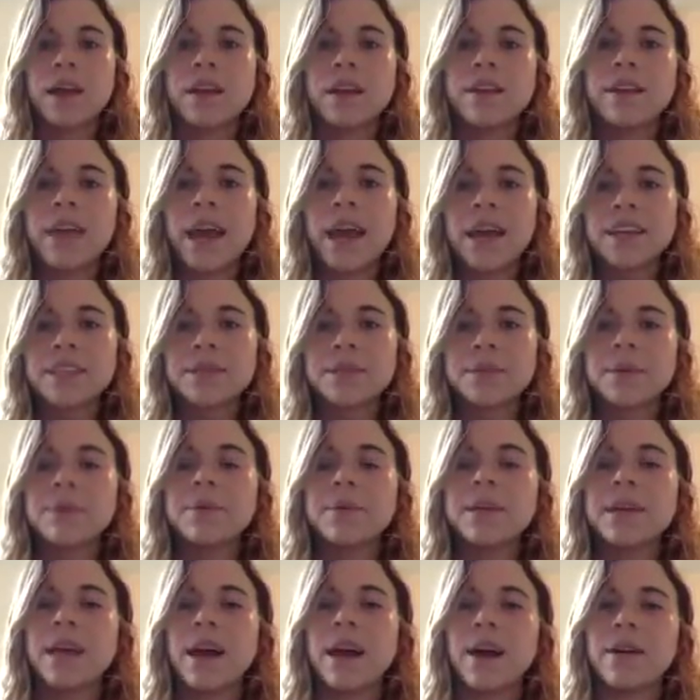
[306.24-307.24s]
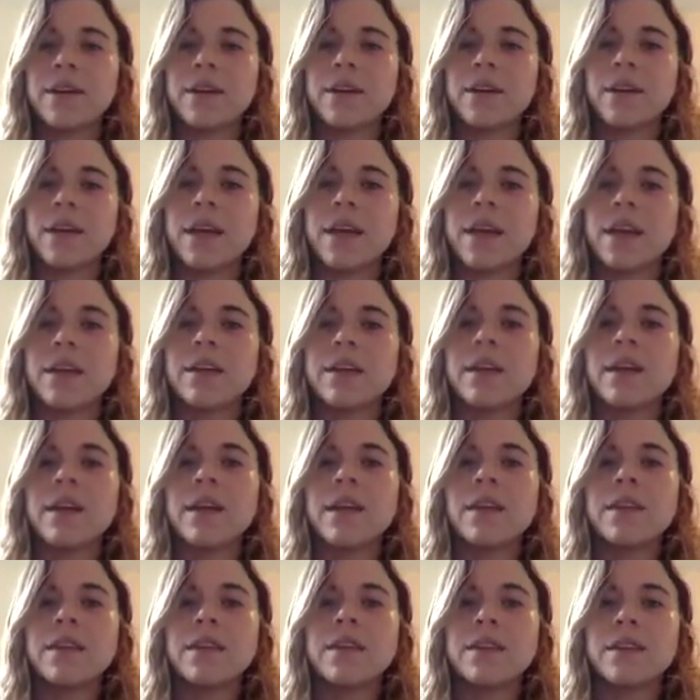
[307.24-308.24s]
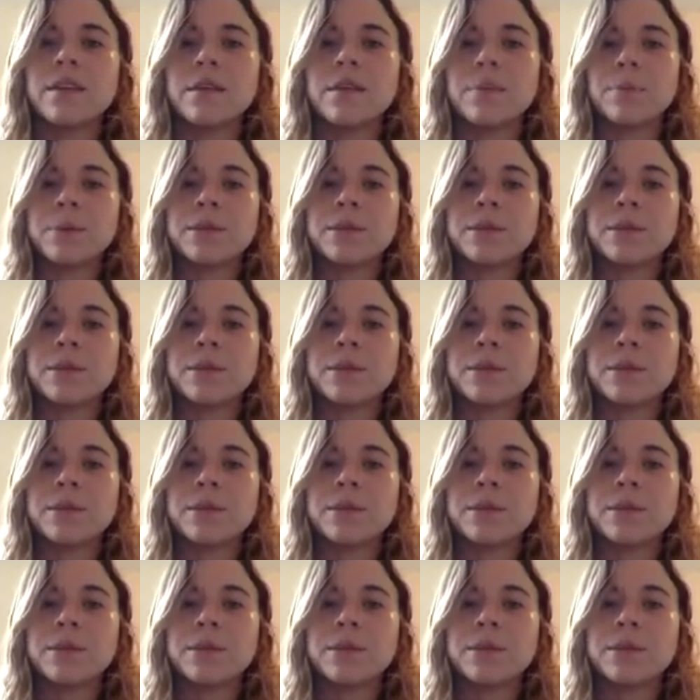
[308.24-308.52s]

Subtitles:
Next, we will calculate the